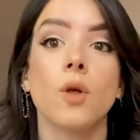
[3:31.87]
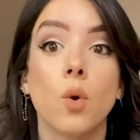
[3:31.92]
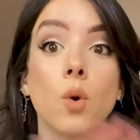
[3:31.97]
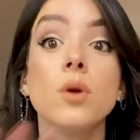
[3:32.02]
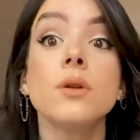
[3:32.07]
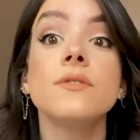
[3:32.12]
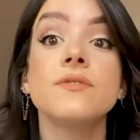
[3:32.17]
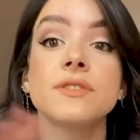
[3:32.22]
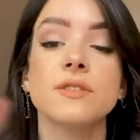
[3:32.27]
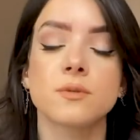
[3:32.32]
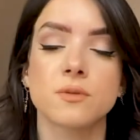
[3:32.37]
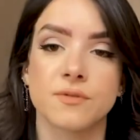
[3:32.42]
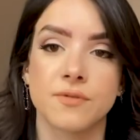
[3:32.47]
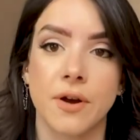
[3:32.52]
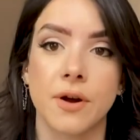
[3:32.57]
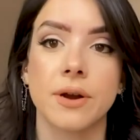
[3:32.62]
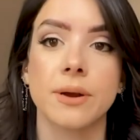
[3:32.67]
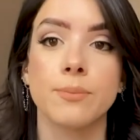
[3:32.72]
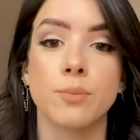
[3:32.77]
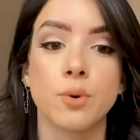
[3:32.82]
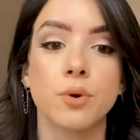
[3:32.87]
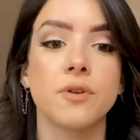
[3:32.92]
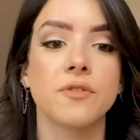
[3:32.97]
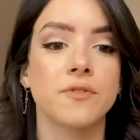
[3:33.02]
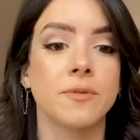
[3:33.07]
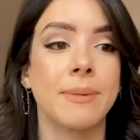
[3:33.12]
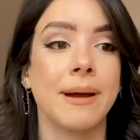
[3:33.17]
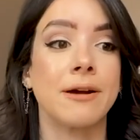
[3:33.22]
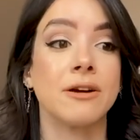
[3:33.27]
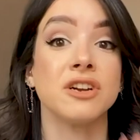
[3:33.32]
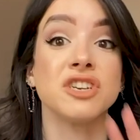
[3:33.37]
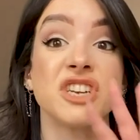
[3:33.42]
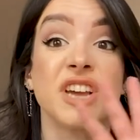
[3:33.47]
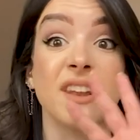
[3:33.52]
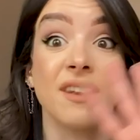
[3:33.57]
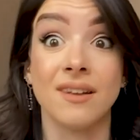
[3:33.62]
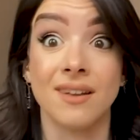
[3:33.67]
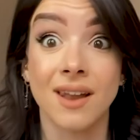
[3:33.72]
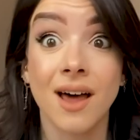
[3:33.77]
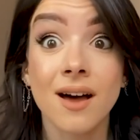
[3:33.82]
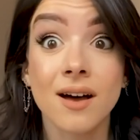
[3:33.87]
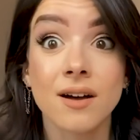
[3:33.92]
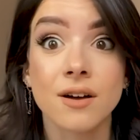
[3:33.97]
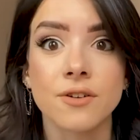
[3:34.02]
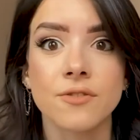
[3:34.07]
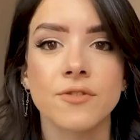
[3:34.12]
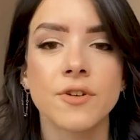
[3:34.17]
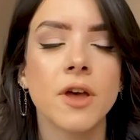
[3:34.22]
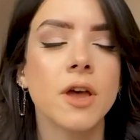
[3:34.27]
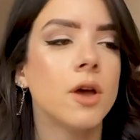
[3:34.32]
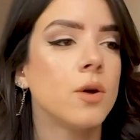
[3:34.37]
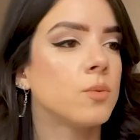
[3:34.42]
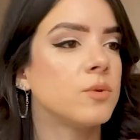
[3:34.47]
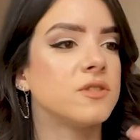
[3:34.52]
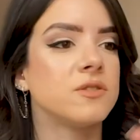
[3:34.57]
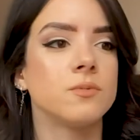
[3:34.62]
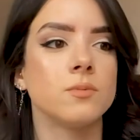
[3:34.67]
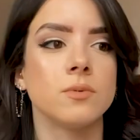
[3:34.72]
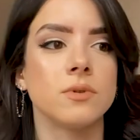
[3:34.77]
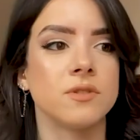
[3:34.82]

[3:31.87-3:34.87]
All of this was very important for marriage, and love was